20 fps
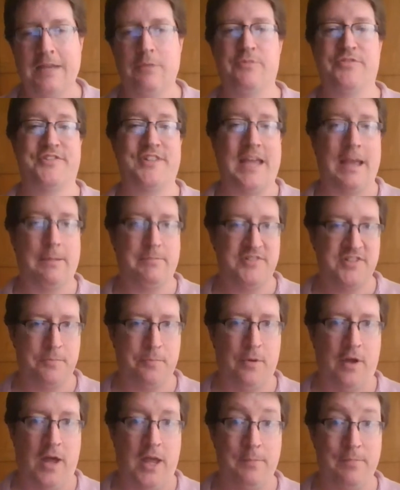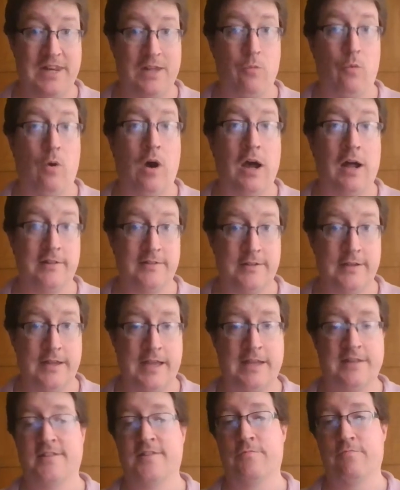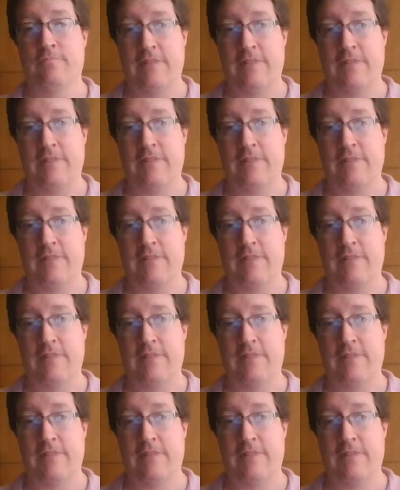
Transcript: It was adapted by Billy Wilder and his